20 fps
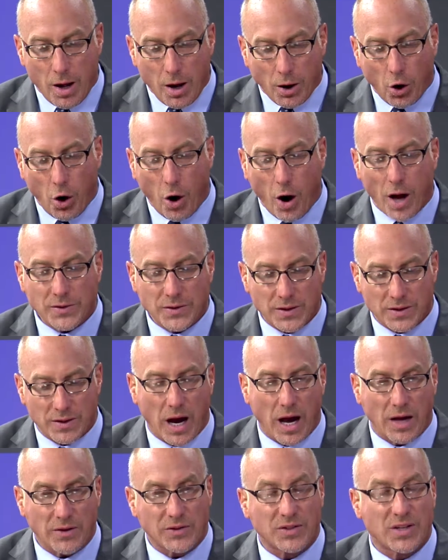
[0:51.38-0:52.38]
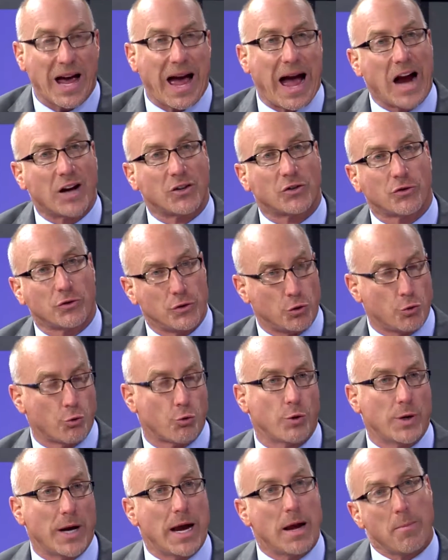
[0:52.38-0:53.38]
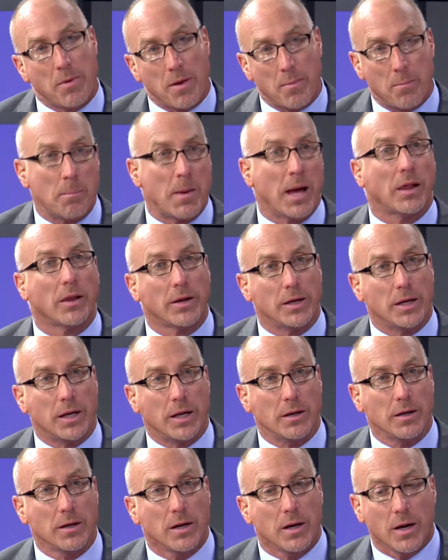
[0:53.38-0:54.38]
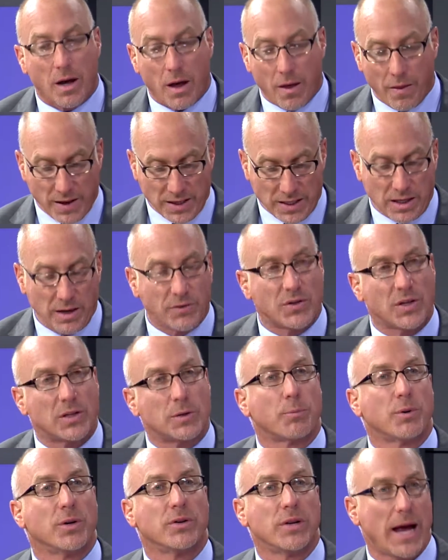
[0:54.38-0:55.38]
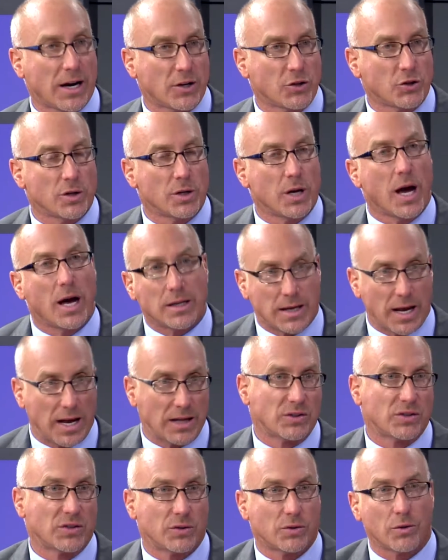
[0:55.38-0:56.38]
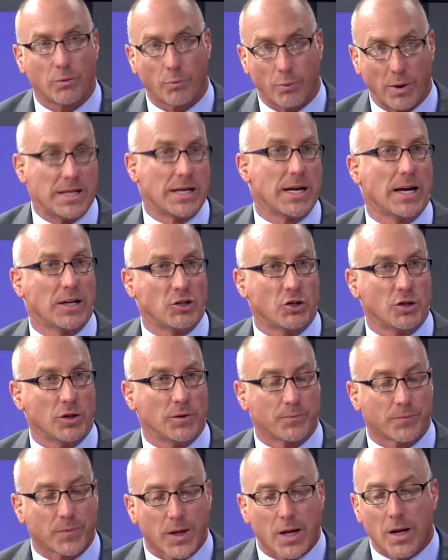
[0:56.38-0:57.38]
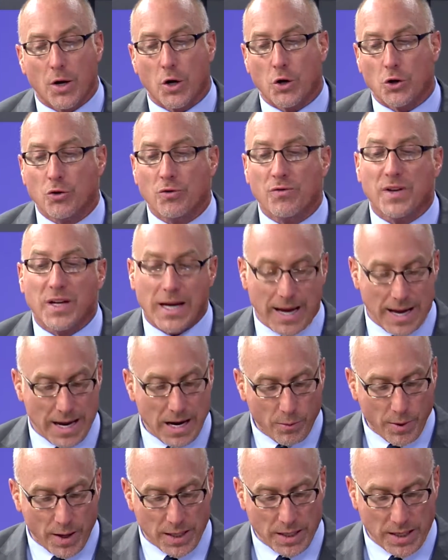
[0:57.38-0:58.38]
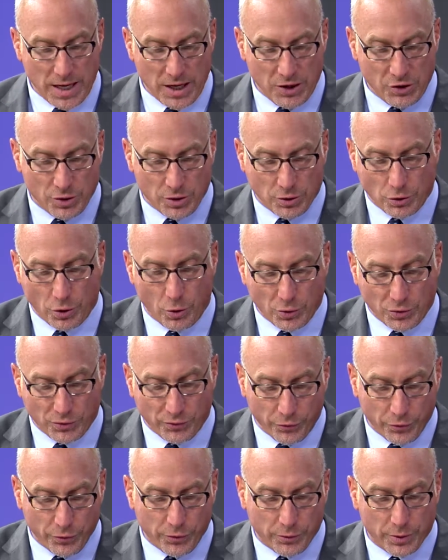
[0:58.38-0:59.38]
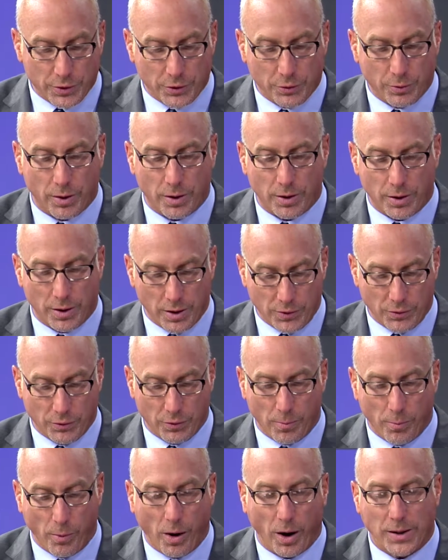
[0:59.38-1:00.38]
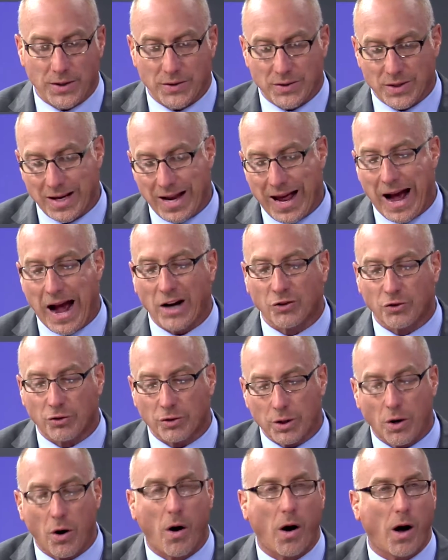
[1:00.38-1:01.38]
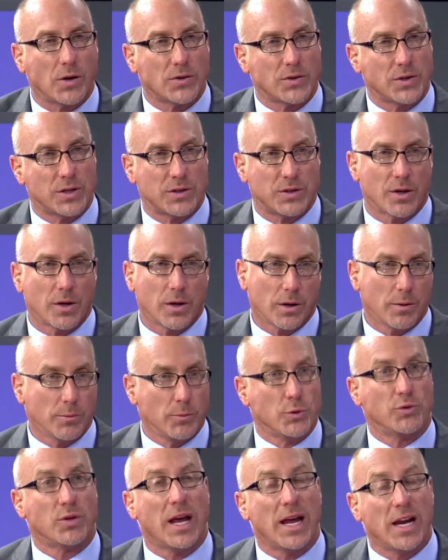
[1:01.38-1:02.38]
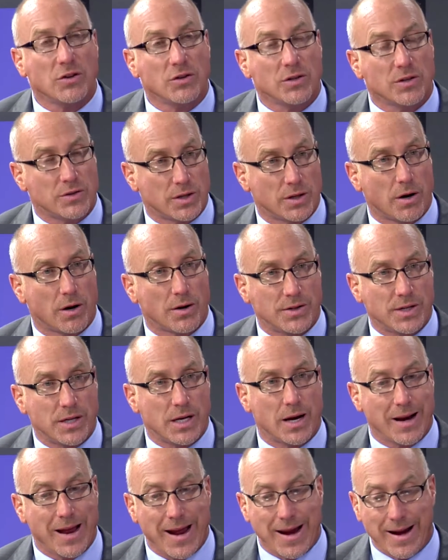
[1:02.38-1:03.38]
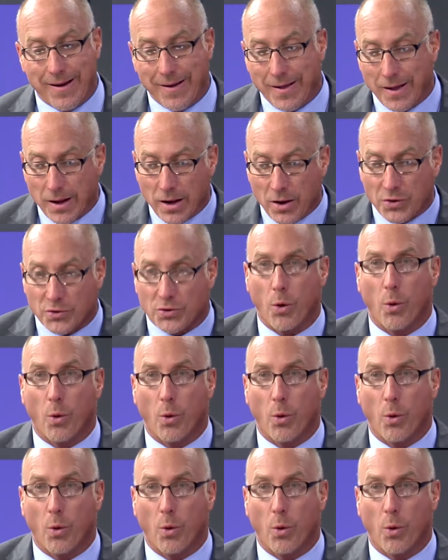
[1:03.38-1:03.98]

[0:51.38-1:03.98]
causes us to actually create the melanin that gives us protection against radiation. UVA radiation goes further into our bodies and actually causes mutations in our DNA. So